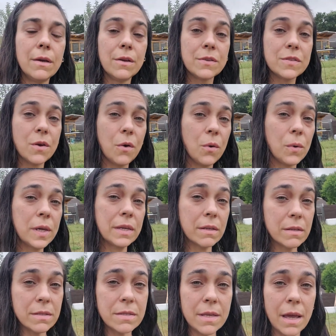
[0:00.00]
So
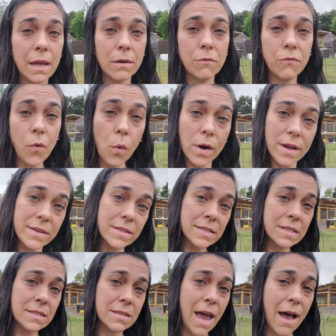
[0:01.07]
guilds and
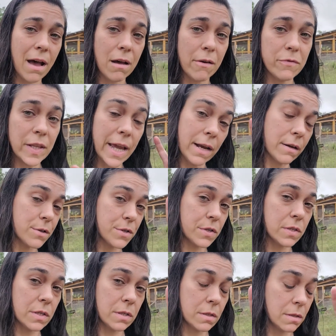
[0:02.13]
forests have
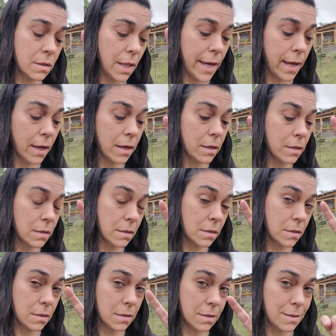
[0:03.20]
layers, like
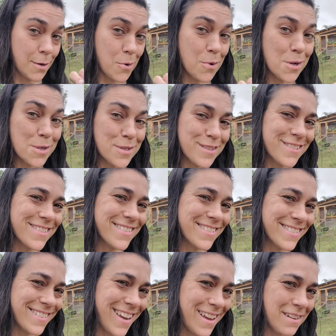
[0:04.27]
ogres
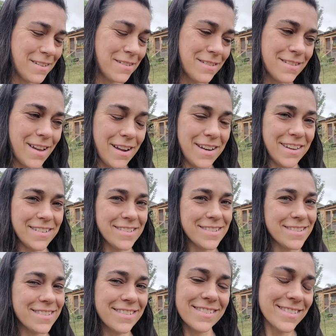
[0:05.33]
and
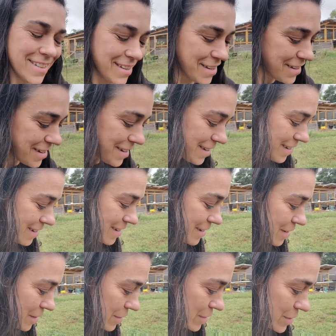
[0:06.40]
onions.
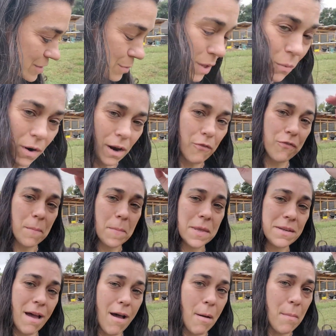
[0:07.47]
So we work from the
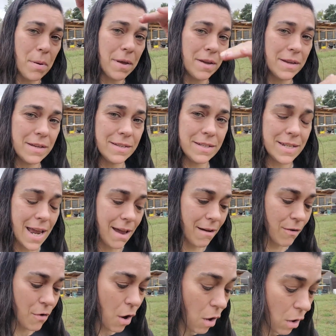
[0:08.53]
top
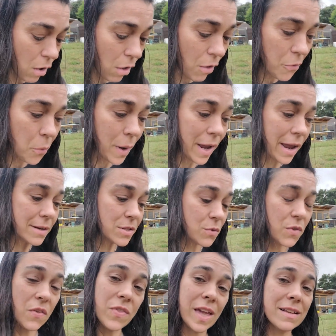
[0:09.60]
down all the way to
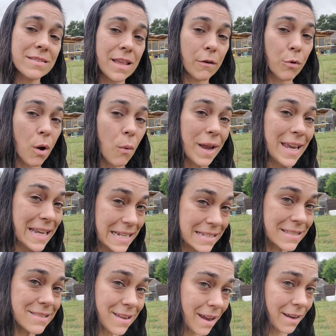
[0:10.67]
the things that grow
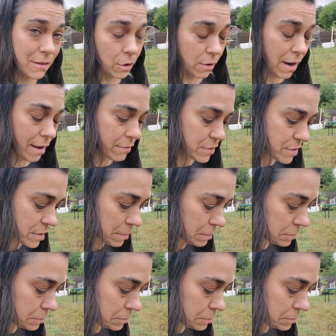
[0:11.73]
inside the ground.